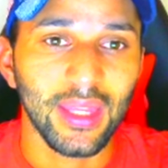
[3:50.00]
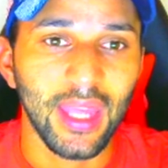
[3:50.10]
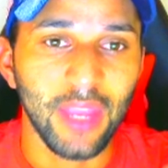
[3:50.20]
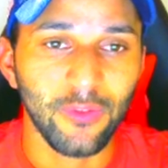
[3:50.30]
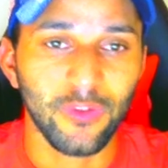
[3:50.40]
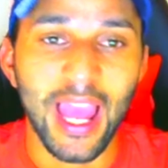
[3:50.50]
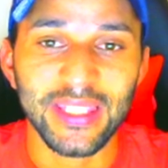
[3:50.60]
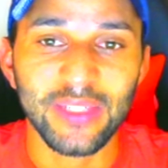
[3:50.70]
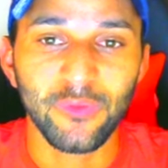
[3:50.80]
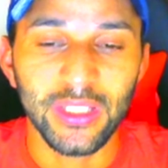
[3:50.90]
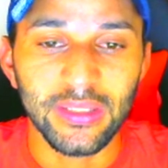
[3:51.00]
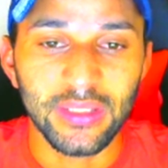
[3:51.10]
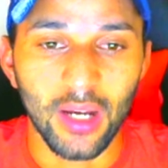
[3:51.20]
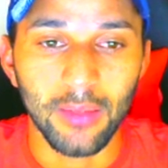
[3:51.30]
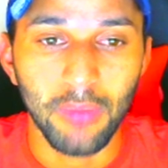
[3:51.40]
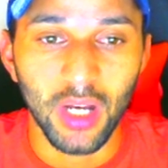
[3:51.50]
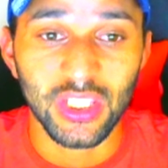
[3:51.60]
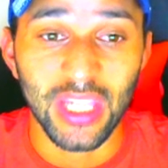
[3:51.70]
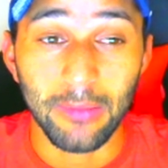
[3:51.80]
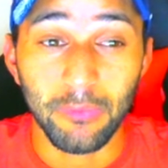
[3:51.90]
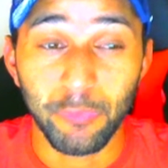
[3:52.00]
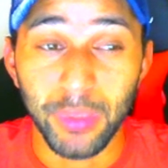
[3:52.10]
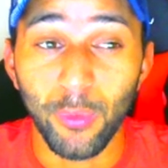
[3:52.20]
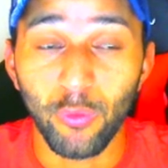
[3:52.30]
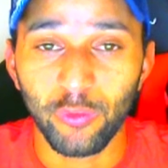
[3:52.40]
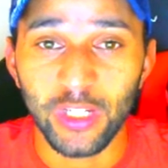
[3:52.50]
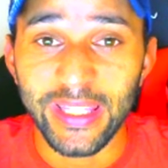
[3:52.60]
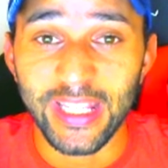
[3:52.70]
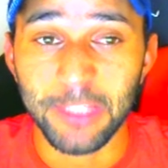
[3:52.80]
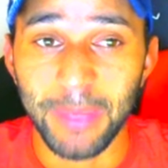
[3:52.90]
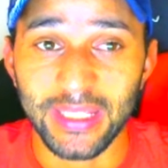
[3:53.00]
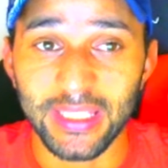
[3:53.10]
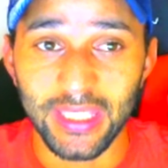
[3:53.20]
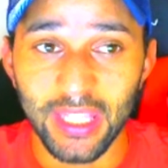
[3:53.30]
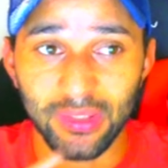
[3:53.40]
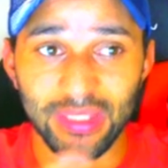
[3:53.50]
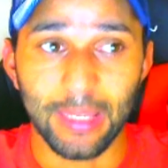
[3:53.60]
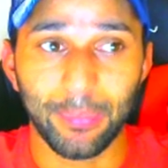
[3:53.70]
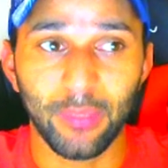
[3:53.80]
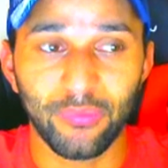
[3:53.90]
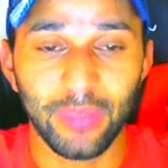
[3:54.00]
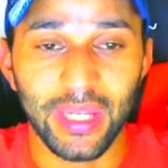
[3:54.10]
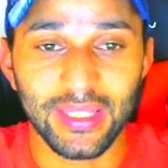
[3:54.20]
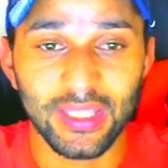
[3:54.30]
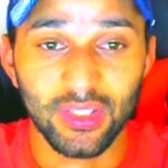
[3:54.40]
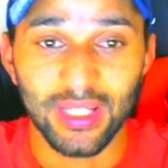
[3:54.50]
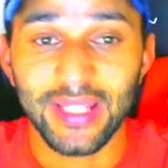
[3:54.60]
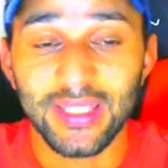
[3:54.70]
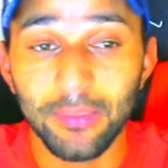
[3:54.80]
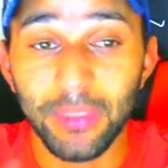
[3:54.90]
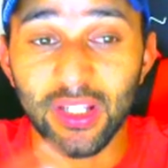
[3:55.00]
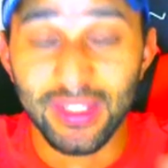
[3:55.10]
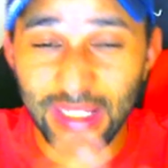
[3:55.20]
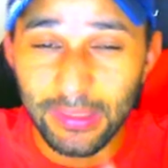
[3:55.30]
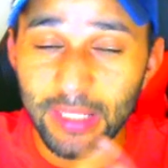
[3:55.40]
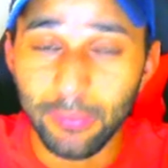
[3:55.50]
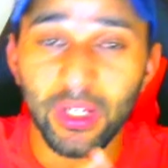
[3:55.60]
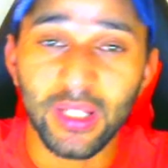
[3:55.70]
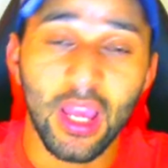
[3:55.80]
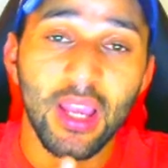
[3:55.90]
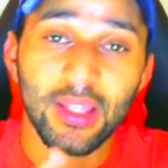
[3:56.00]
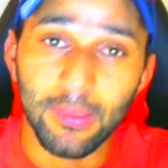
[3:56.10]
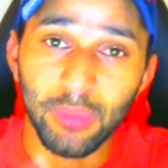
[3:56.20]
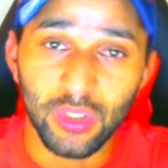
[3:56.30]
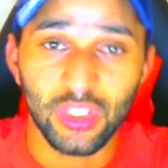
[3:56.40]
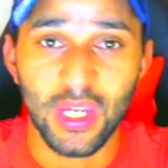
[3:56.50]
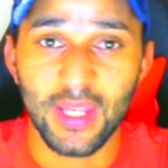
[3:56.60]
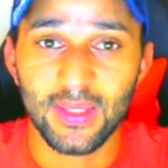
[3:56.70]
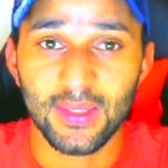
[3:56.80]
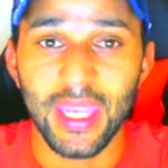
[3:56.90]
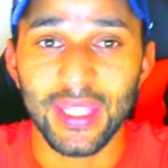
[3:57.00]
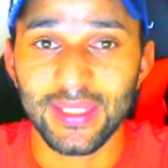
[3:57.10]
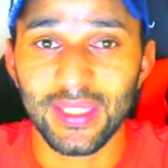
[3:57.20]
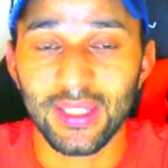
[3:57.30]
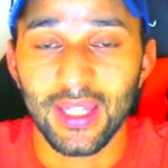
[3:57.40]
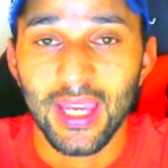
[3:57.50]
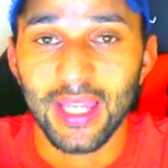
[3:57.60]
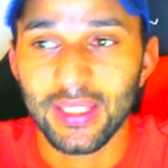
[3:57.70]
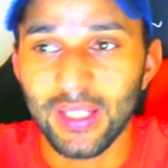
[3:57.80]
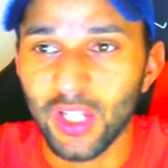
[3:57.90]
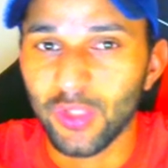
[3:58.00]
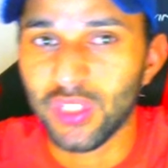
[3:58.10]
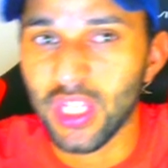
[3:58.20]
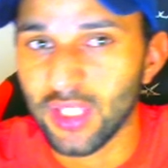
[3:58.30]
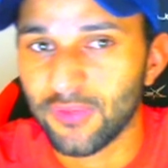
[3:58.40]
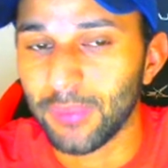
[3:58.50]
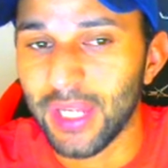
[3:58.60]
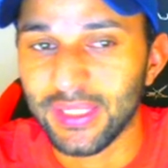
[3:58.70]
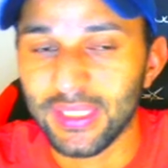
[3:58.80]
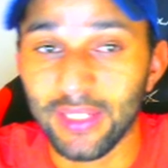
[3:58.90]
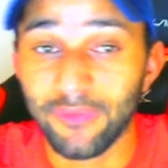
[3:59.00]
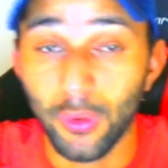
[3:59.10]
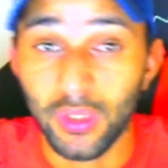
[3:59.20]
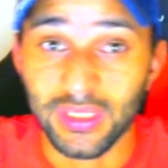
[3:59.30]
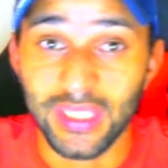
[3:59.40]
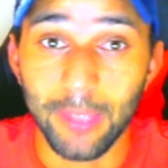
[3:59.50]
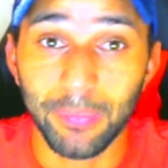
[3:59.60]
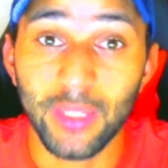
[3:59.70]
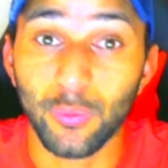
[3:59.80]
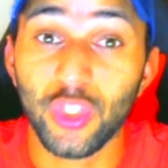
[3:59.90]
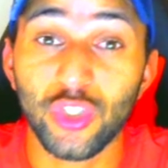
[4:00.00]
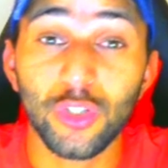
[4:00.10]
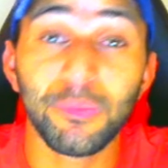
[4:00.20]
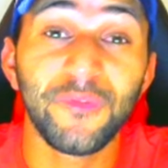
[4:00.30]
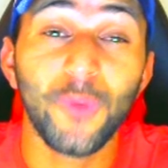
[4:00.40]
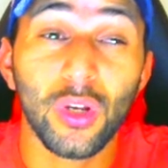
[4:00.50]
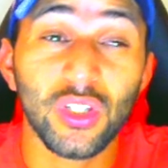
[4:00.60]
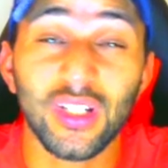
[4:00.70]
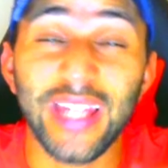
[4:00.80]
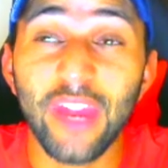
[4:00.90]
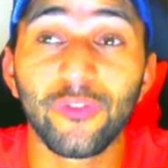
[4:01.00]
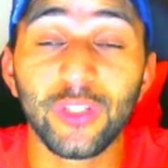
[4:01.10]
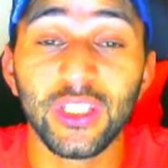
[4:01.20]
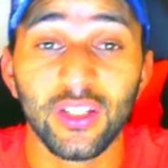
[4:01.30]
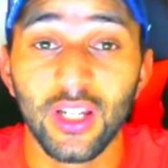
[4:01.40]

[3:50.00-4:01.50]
it hasn't really done much, and people really expected EA to step it up from 18 to 19 because they did bring some good changes to 18 and then not do changes from 19 and focus on gameplay, which should be focused on every year.